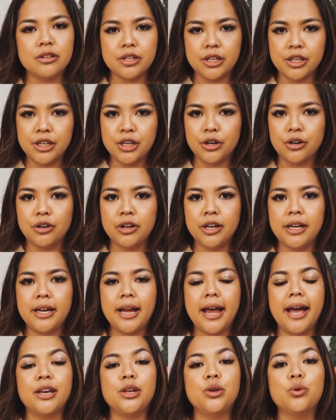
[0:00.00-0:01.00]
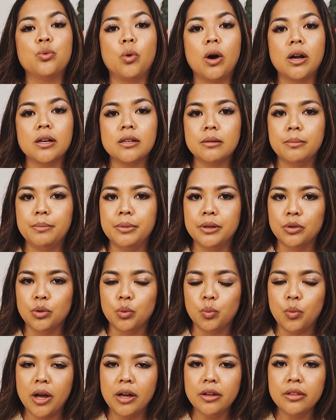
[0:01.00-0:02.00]
security and you want to
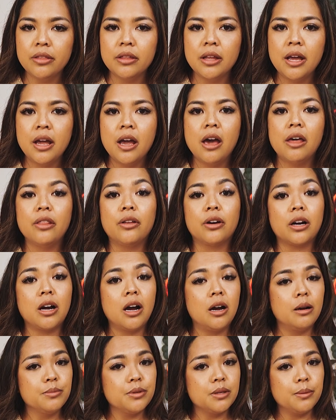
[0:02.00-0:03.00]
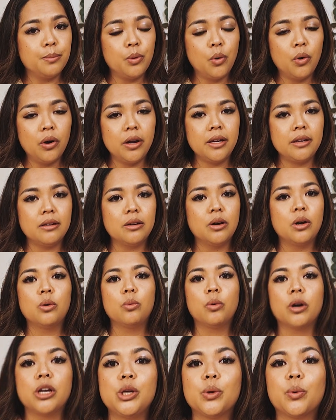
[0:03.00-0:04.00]
build wealth, there comes a point
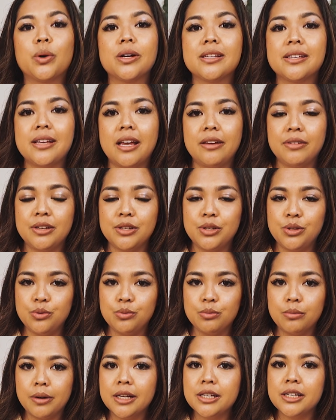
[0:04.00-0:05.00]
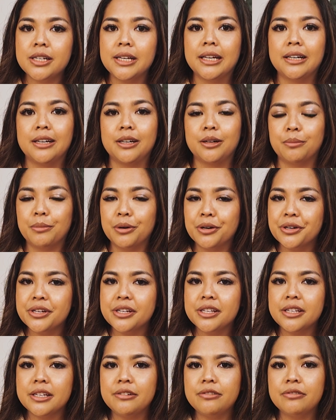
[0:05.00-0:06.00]
where you are saving too much in an
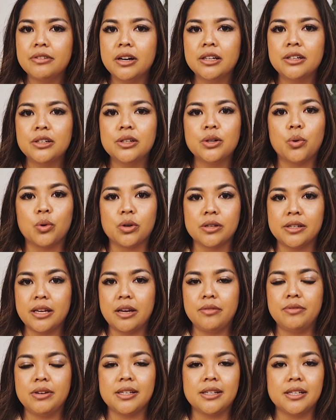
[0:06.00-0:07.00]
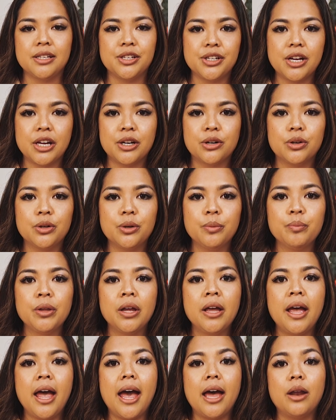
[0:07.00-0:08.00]
emergency fund or savings in general,
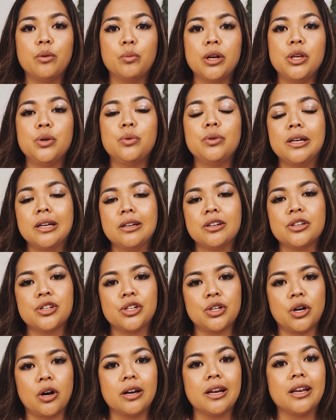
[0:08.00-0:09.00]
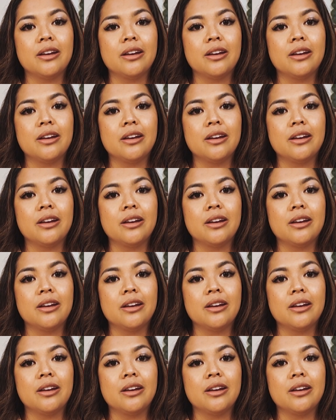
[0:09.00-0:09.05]
and when you need to start